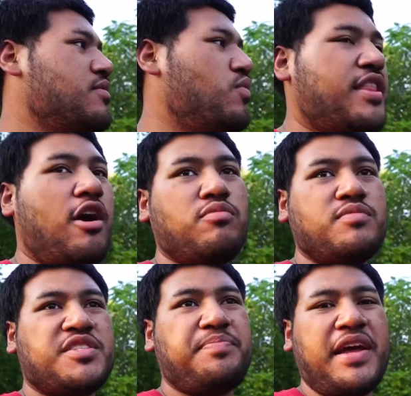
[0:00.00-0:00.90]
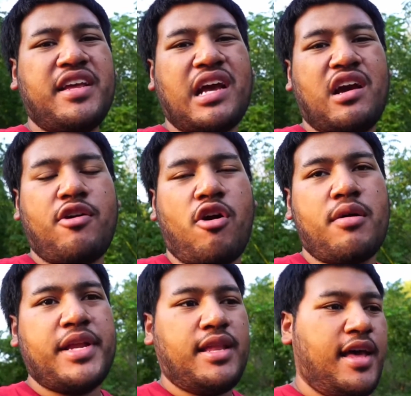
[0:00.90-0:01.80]
without spending an
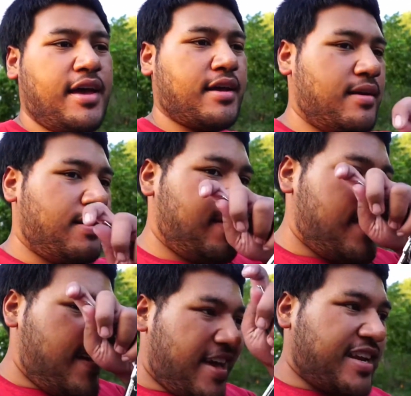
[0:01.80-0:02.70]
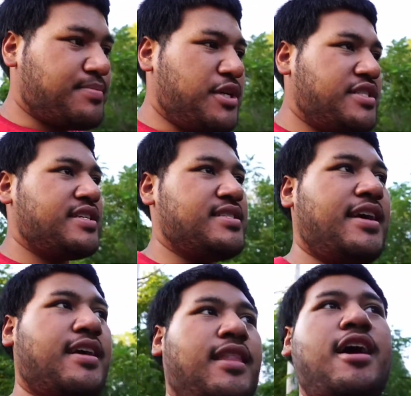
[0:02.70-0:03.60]
arm and a leg. And as much as
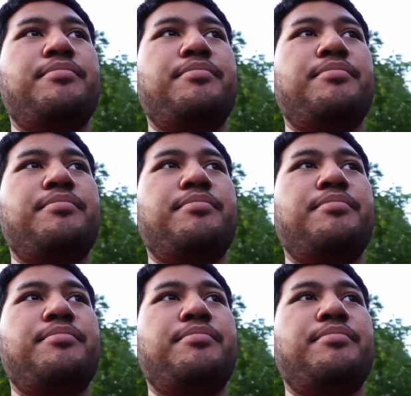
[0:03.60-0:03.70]
like a lot of